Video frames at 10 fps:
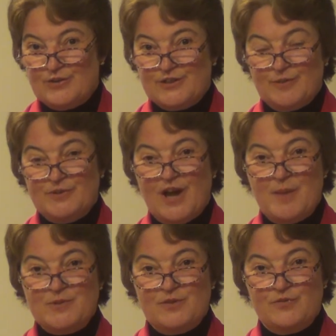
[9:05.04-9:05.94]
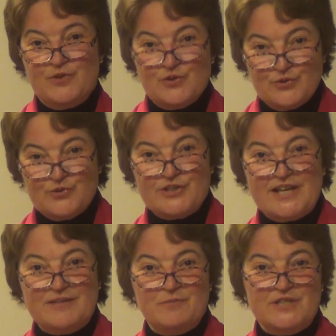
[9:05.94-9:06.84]
sometimes if you
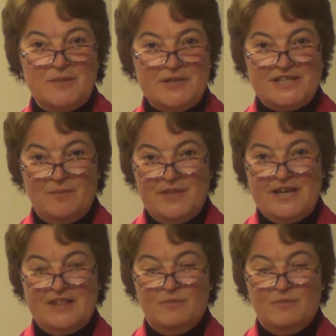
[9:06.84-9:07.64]
send me something